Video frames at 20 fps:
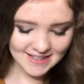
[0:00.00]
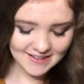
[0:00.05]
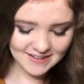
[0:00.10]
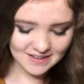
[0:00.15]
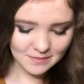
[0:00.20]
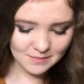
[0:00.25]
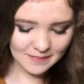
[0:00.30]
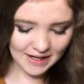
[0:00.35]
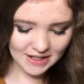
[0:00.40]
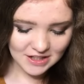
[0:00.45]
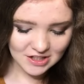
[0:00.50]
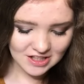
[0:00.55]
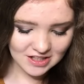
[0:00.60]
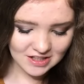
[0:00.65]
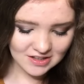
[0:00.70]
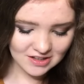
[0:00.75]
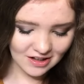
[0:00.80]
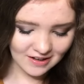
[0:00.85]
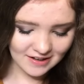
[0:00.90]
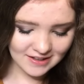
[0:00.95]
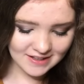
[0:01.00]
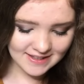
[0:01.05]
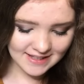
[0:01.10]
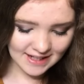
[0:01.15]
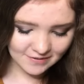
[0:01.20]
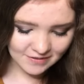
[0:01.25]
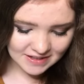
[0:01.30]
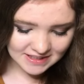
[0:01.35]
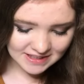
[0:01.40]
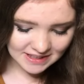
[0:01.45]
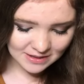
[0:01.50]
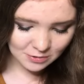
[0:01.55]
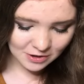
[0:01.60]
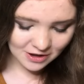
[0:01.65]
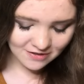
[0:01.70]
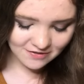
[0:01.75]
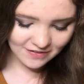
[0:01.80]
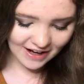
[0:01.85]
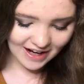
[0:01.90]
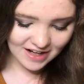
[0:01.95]
that the dimensions are
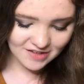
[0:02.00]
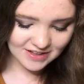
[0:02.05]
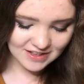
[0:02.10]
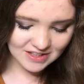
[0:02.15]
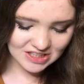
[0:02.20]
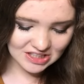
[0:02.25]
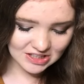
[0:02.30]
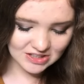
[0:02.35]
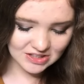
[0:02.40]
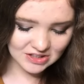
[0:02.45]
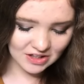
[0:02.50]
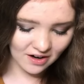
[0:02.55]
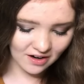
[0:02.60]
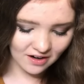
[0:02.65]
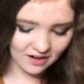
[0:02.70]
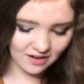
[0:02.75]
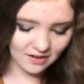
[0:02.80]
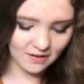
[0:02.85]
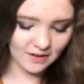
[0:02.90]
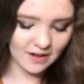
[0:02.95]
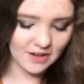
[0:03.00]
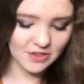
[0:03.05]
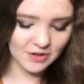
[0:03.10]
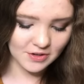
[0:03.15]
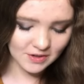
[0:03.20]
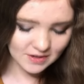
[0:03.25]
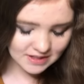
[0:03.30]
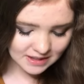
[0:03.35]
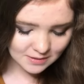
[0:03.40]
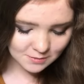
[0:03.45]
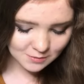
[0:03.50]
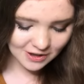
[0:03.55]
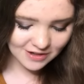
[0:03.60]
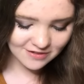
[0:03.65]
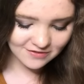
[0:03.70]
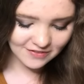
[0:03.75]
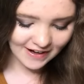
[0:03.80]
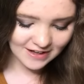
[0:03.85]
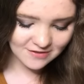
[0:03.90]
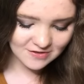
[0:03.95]
17.5 inches tall,
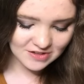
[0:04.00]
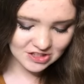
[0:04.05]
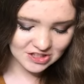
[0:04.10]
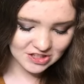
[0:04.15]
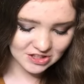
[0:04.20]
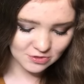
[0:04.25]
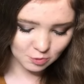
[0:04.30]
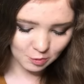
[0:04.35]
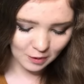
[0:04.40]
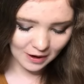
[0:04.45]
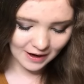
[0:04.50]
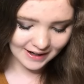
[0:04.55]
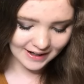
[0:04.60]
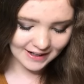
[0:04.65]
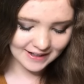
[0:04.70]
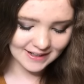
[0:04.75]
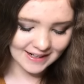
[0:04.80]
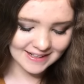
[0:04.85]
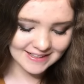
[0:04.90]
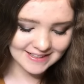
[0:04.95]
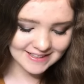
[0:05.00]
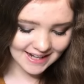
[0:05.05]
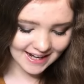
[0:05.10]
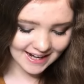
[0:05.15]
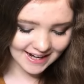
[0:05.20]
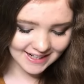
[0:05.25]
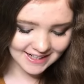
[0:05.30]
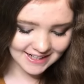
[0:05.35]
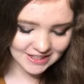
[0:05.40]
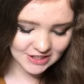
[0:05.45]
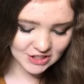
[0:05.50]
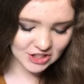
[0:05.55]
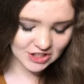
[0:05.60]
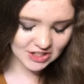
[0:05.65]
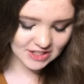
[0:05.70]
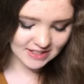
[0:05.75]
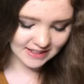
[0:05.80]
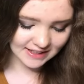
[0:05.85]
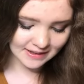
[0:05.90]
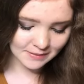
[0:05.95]
13.5 inches wide, and 10
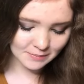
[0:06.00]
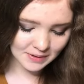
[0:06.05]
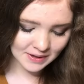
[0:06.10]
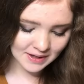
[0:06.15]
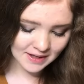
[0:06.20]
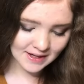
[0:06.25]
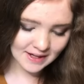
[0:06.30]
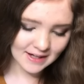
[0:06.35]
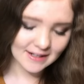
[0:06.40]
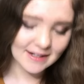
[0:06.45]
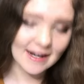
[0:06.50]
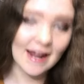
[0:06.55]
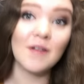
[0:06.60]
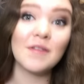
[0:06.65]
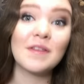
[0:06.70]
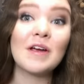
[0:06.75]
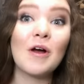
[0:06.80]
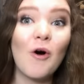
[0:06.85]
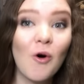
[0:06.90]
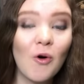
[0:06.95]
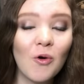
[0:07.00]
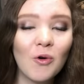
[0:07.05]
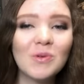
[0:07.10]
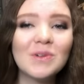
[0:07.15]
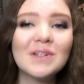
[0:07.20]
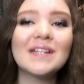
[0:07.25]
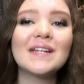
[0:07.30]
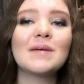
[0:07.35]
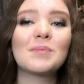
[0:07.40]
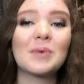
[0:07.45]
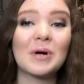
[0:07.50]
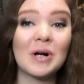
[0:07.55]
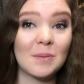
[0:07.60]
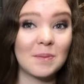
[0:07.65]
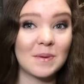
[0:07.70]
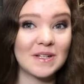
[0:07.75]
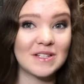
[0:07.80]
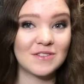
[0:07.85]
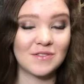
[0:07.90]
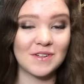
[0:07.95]
inches deep. Now, the only
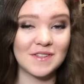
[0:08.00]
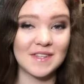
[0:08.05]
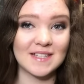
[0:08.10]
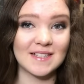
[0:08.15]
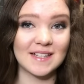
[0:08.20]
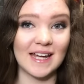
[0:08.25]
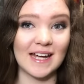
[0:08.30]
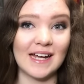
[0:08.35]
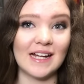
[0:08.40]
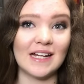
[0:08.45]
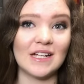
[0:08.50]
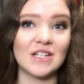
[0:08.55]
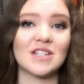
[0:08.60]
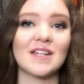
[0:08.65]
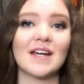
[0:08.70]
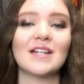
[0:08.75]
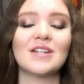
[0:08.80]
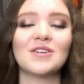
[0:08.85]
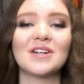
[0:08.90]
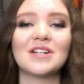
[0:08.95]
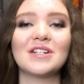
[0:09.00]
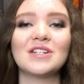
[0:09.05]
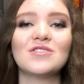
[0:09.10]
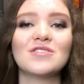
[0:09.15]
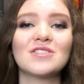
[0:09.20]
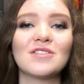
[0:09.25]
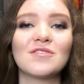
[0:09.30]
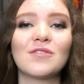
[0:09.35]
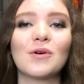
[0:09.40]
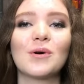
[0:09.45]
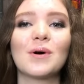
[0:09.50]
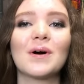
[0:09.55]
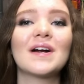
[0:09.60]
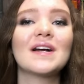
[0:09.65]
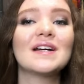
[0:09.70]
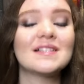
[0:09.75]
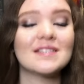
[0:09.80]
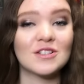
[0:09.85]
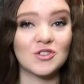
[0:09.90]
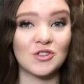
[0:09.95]
purpose for this cage that you could use it for
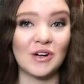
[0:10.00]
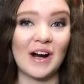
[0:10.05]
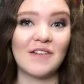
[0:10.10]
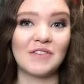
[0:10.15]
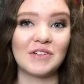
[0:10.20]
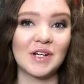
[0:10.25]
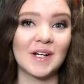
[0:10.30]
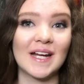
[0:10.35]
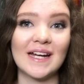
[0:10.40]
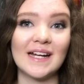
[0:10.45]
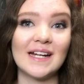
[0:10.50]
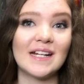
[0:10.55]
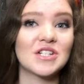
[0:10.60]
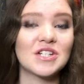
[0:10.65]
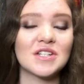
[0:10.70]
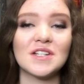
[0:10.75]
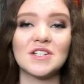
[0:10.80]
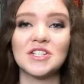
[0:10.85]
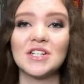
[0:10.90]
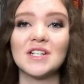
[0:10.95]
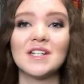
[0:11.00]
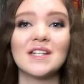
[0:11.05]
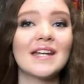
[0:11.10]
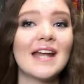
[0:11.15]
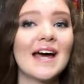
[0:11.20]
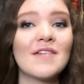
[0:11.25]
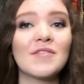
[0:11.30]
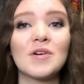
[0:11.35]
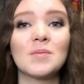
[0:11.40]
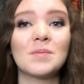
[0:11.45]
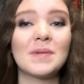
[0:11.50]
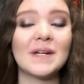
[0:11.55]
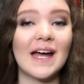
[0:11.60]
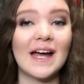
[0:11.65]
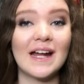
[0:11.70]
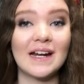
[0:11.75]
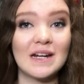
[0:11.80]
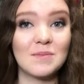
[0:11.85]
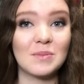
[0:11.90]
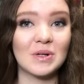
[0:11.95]
is a travel cage. This should never be
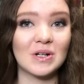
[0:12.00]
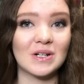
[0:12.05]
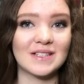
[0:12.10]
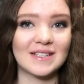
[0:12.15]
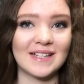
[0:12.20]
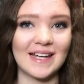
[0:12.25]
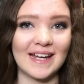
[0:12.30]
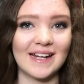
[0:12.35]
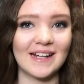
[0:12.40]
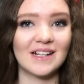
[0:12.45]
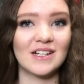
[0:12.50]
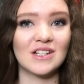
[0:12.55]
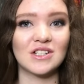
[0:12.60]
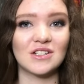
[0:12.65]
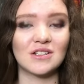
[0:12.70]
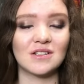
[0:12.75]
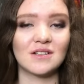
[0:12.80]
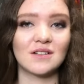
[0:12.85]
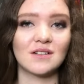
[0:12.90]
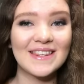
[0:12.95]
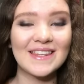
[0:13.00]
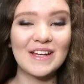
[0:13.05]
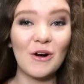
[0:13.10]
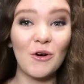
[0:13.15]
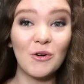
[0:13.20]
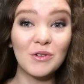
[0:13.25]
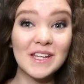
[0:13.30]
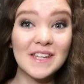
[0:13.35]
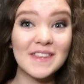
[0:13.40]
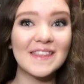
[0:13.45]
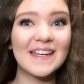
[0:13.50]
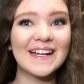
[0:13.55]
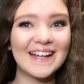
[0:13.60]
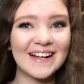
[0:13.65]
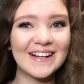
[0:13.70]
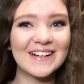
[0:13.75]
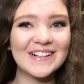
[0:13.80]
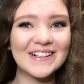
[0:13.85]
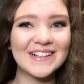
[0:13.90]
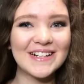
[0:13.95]
any bird's cage. The only
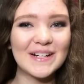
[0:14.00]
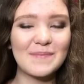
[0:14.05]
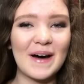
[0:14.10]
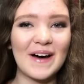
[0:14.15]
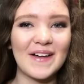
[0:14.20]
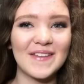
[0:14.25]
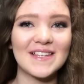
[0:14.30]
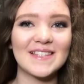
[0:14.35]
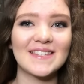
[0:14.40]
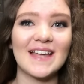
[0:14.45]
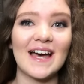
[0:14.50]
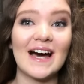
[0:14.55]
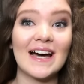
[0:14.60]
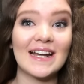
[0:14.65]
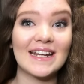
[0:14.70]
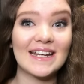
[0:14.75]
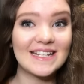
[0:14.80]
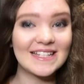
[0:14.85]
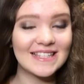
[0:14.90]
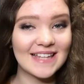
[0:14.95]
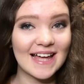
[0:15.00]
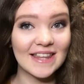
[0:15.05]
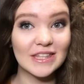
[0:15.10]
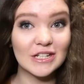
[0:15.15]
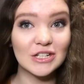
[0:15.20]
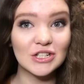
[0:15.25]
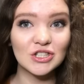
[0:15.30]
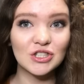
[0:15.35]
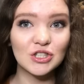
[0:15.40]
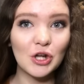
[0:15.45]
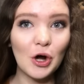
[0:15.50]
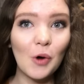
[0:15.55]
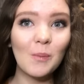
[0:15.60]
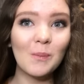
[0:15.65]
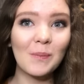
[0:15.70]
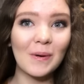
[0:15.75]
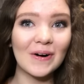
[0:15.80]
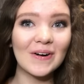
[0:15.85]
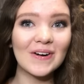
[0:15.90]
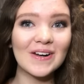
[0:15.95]
thing good about this ad is that there's no
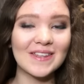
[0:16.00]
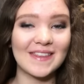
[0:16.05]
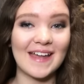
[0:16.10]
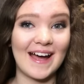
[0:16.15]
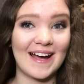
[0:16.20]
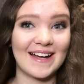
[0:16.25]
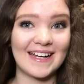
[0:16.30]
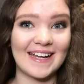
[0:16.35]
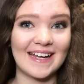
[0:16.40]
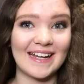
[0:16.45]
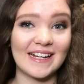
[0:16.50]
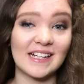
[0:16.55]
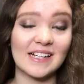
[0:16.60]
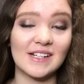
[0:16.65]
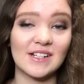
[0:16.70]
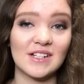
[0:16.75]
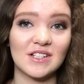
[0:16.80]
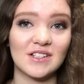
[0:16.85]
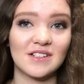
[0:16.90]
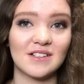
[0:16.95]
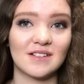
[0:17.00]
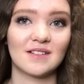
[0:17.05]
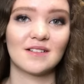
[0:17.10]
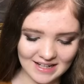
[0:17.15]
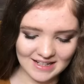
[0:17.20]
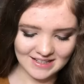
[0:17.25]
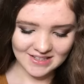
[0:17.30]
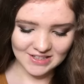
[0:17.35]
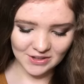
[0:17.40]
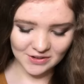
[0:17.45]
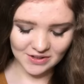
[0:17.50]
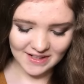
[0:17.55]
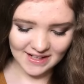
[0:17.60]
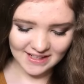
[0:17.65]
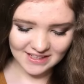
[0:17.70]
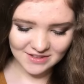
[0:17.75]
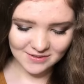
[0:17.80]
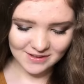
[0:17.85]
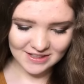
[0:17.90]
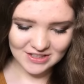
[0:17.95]
bird in that cage. So the
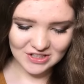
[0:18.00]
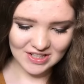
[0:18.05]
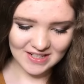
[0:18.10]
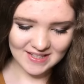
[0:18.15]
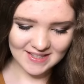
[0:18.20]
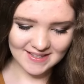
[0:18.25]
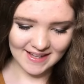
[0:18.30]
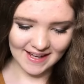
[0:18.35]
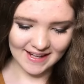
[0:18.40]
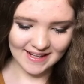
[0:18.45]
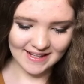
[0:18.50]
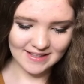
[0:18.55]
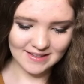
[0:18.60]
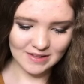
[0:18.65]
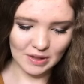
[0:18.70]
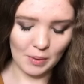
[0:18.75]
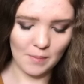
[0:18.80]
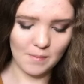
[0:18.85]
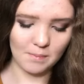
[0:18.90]
next one just says